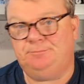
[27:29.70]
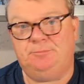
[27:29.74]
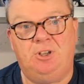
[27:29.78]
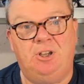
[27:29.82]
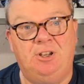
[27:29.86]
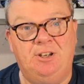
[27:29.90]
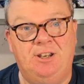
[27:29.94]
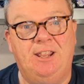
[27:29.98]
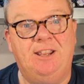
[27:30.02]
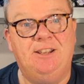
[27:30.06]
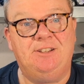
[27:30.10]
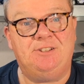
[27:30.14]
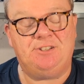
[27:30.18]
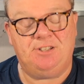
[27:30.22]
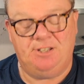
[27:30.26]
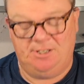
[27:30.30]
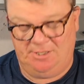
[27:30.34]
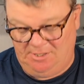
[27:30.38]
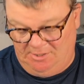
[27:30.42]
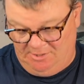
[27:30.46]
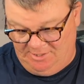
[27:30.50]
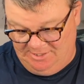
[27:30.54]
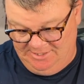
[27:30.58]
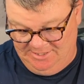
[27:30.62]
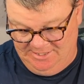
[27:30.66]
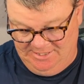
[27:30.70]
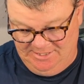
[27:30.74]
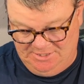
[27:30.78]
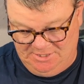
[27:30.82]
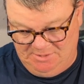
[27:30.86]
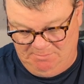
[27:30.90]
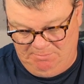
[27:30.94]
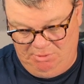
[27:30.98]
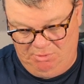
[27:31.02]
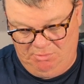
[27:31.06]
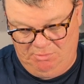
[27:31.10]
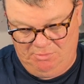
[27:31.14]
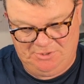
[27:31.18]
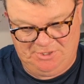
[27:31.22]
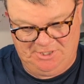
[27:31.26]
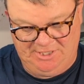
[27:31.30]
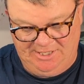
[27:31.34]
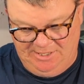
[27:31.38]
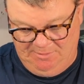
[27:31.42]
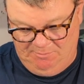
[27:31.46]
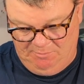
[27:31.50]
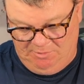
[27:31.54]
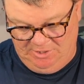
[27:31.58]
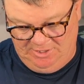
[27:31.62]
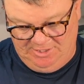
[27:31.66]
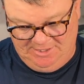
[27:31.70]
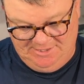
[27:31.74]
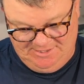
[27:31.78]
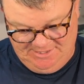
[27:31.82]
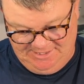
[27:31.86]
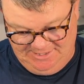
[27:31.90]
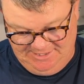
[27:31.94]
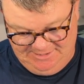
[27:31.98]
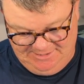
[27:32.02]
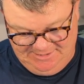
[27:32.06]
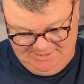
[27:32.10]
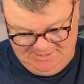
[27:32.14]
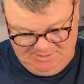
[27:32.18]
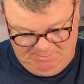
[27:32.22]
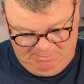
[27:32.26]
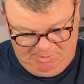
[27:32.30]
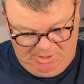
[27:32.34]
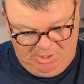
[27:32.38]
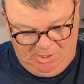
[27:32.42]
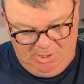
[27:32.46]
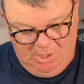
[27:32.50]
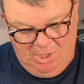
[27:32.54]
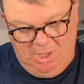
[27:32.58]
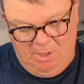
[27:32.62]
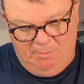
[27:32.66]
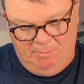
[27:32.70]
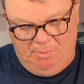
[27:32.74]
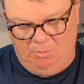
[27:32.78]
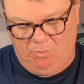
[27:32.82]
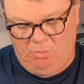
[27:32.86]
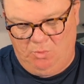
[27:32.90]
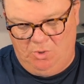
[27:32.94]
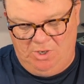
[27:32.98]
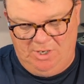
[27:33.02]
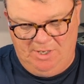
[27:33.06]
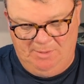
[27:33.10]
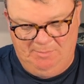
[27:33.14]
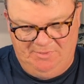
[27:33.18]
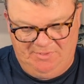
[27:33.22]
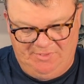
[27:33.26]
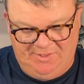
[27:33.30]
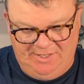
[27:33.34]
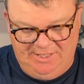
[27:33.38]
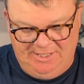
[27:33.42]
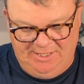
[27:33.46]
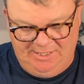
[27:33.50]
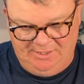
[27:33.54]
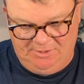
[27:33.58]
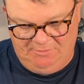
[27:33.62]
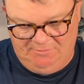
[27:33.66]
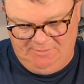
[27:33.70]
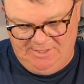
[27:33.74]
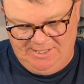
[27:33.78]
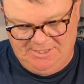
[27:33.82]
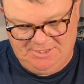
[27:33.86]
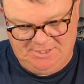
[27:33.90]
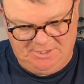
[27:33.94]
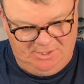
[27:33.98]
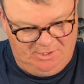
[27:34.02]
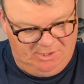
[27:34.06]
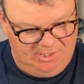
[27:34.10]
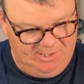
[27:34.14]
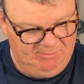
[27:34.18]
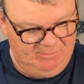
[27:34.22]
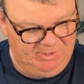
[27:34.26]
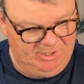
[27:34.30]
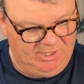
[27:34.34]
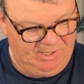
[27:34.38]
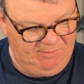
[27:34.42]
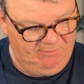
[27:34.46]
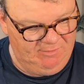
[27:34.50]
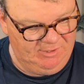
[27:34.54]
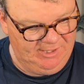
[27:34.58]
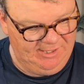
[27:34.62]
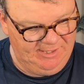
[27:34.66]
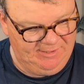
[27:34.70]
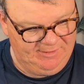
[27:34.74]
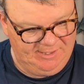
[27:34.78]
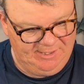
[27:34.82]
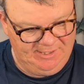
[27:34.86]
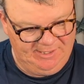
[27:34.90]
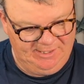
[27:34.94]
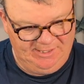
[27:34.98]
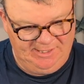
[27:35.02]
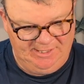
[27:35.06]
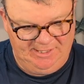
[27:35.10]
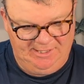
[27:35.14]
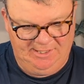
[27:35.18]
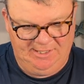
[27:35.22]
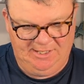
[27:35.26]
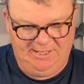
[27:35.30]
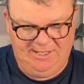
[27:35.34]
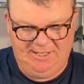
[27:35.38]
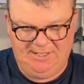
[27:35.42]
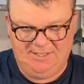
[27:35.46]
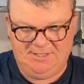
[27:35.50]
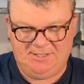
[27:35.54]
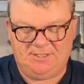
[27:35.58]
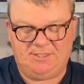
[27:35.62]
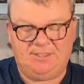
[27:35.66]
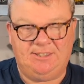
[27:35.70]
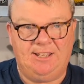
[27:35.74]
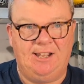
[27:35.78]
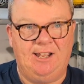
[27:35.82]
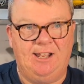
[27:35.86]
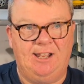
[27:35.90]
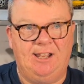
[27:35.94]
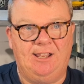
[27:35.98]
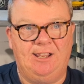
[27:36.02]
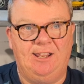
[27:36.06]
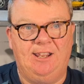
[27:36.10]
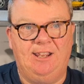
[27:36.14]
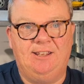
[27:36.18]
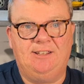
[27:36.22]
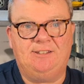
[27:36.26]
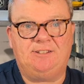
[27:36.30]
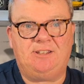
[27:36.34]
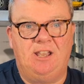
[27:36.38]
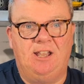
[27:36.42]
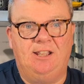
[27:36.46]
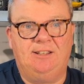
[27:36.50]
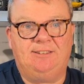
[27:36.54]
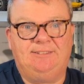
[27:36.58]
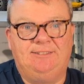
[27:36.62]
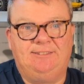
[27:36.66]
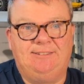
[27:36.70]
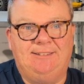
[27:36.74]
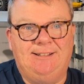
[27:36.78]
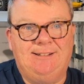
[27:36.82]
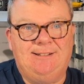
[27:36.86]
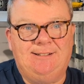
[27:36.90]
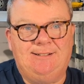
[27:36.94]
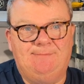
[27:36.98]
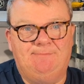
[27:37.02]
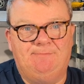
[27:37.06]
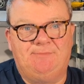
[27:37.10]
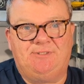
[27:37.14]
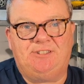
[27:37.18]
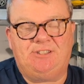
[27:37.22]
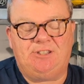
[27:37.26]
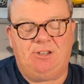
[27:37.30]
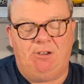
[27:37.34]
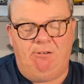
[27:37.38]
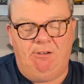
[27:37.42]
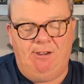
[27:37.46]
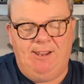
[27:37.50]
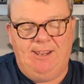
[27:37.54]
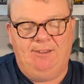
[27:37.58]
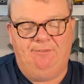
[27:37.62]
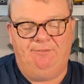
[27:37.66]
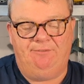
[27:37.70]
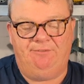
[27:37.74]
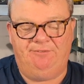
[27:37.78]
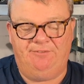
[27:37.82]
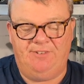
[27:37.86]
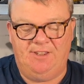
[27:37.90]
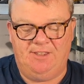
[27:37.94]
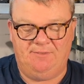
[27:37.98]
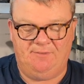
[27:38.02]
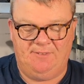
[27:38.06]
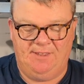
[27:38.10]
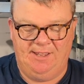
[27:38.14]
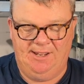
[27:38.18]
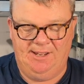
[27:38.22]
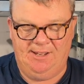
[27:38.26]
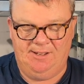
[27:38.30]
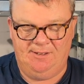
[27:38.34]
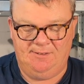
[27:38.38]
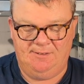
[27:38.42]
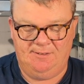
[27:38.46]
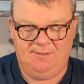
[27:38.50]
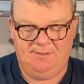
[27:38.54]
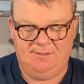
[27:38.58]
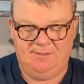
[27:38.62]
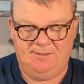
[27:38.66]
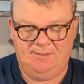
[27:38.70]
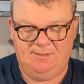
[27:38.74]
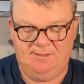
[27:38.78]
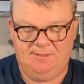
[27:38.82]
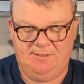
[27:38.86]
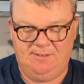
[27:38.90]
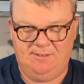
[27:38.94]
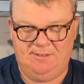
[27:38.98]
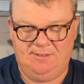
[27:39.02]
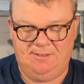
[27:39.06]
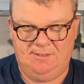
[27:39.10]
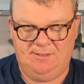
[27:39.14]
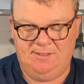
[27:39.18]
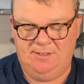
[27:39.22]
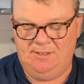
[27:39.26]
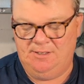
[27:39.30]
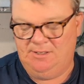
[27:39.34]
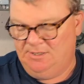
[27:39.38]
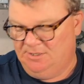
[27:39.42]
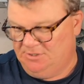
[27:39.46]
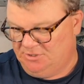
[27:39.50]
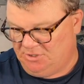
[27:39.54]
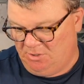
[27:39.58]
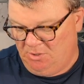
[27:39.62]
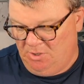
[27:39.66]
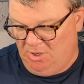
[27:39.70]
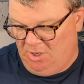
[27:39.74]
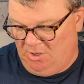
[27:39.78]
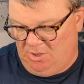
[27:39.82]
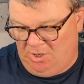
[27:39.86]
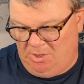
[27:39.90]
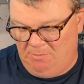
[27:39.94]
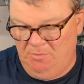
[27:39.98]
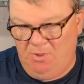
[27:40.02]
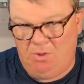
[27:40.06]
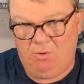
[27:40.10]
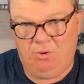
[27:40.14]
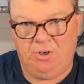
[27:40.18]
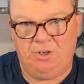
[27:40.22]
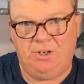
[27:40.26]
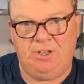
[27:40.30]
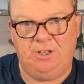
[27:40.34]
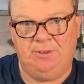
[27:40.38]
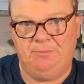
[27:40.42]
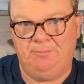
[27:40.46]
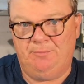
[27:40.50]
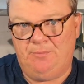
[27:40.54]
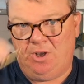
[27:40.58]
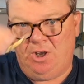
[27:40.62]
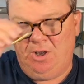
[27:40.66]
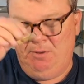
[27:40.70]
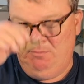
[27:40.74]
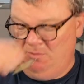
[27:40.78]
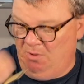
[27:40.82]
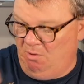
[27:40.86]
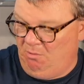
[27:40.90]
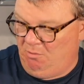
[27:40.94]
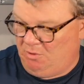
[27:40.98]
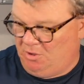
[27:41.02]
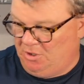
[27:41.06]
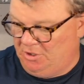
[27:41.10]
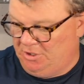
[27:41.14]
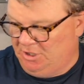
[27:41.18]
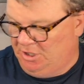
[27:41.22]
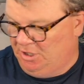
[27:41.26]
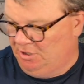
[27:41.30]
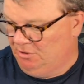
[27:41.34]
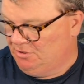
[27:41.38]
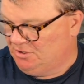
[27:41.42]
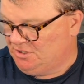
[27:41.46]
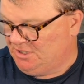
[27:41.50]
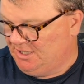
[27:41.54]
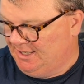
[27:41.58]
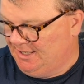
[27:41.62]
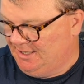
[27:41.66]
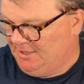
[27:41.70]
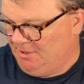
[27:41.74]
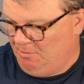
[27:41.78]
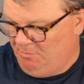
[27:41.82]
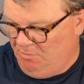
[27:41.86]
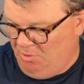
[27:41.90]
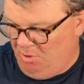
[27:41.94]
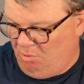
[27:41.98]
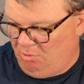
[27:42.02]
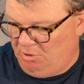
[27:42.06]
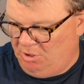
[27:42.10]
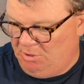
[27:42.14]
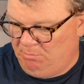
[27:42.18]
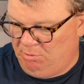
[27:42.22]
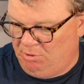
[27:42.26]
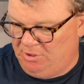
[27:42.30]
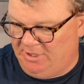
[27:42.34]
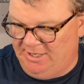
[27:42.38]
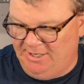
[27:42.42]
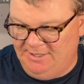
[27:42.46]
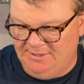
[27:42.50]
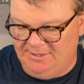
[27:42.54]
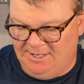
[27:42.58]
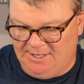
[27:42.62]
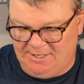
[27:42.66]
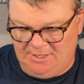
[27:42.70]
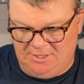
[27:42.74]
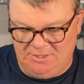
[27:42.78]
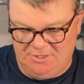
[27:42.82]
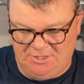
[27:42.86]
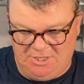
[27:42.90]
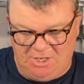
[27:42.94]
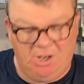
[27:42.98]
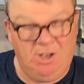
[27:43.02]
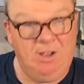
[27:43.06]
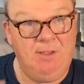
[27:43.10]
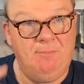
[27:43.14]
I need to pause again while I take this apart. But what I'm thinking, the reason I'm currently thinking, is that is a damn tight fit there. So I'm not gonna use that. I'm not gonna put it in there, because